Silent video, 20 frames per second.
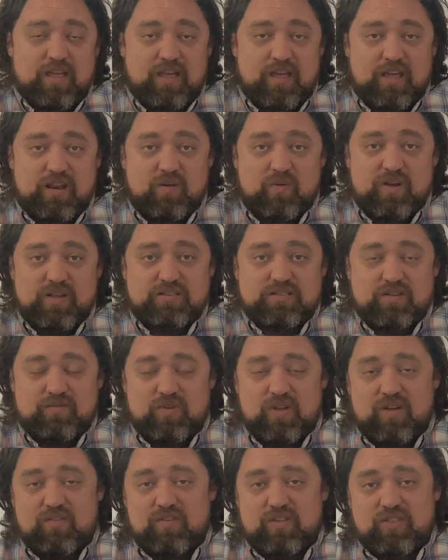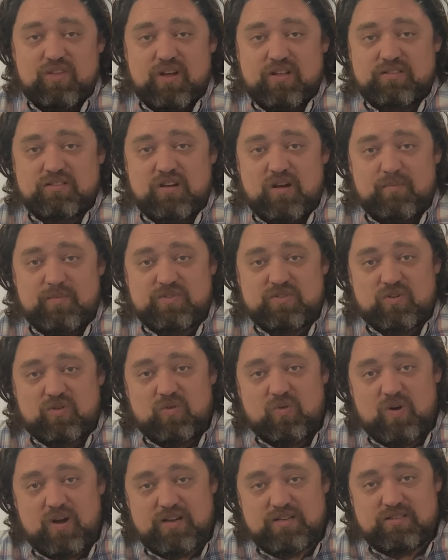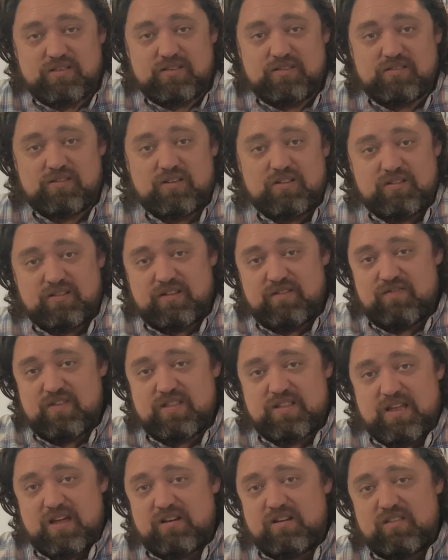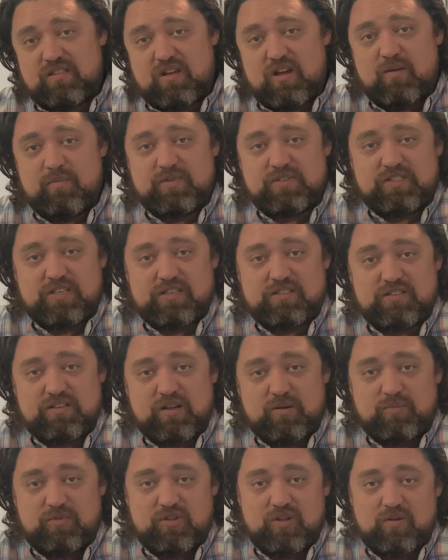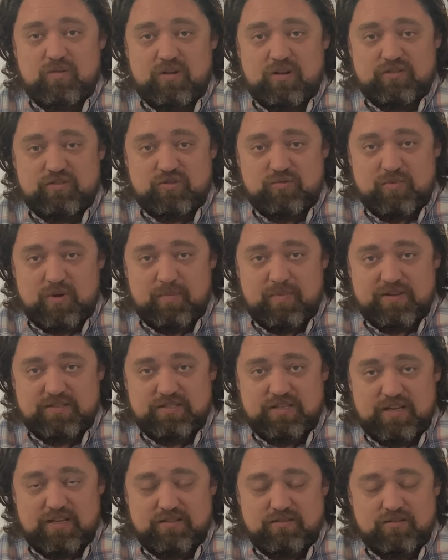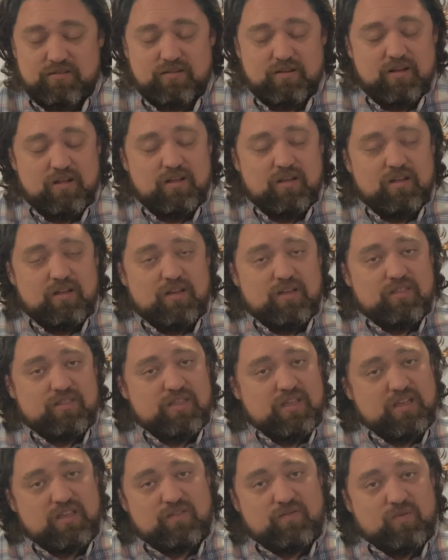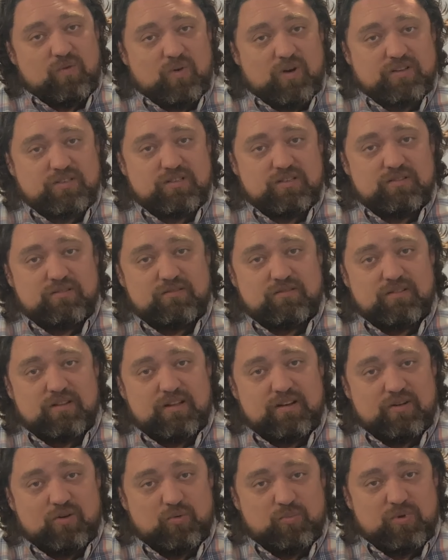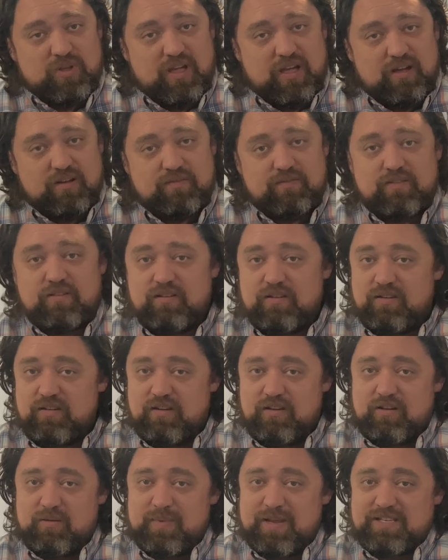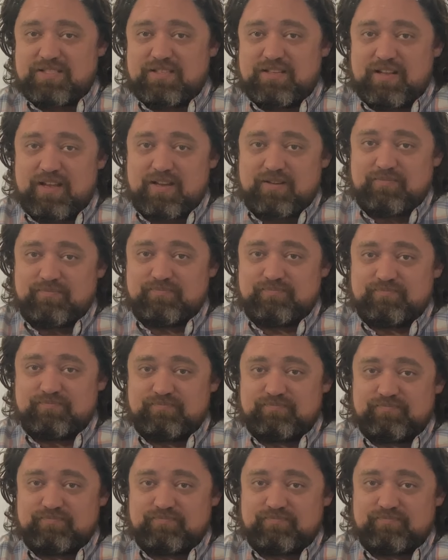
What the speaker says: Anyways, if you have any thoughts, comments, or questions, leave that down in the comment section down below. I'll do my best to answer. Thank you for watching, and I hope you have an amazing day.